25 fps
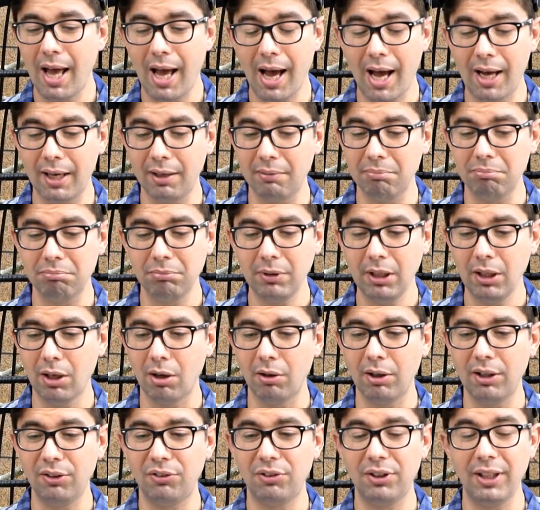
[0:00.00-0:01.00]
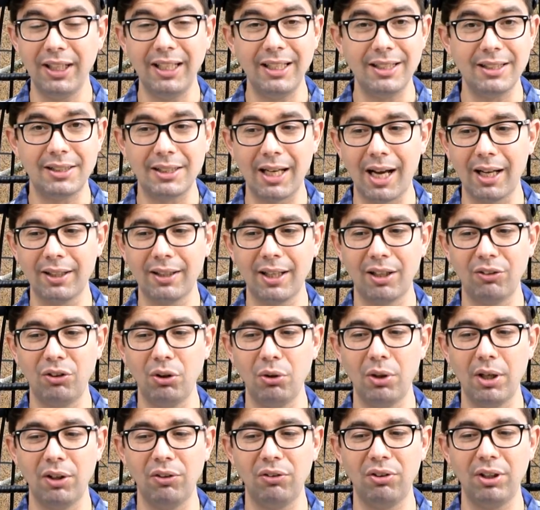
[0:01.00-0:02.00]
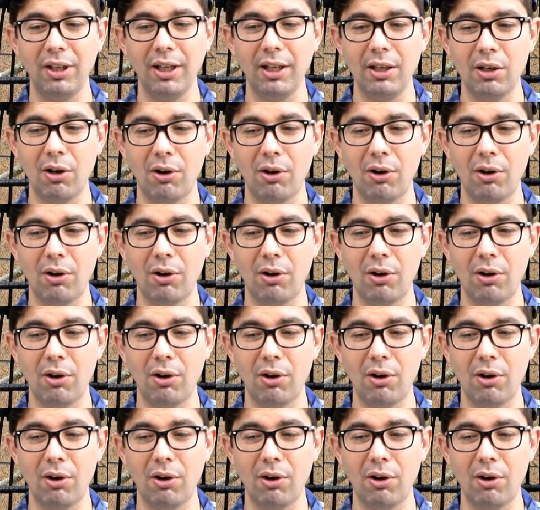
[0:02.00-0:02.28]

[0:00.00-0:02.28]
and it's intact, as you can see,